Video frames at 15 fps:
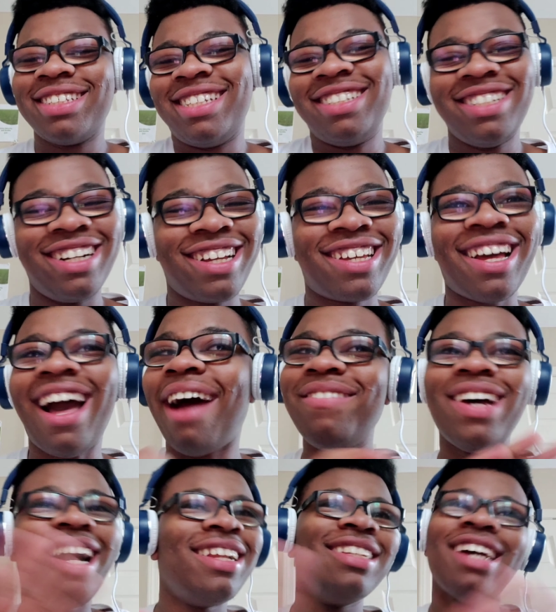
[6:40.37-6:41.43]
look, I'm
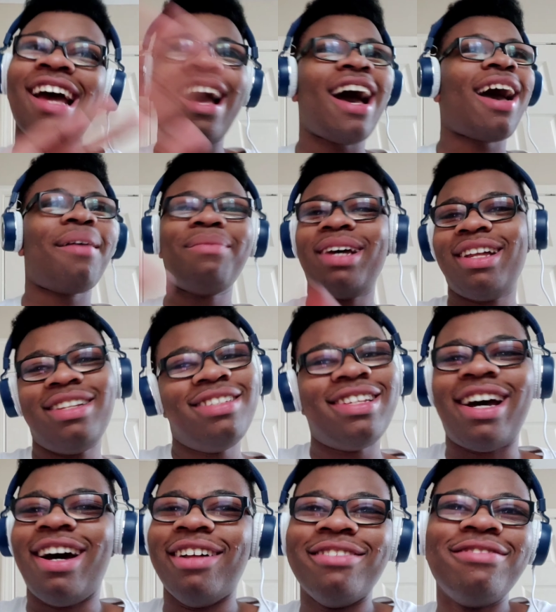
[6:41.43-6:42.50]
not I'm not
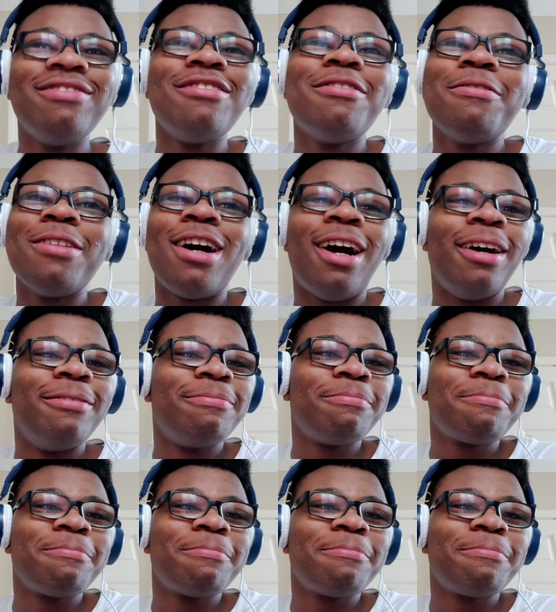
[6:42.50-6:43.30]
nah. Nah.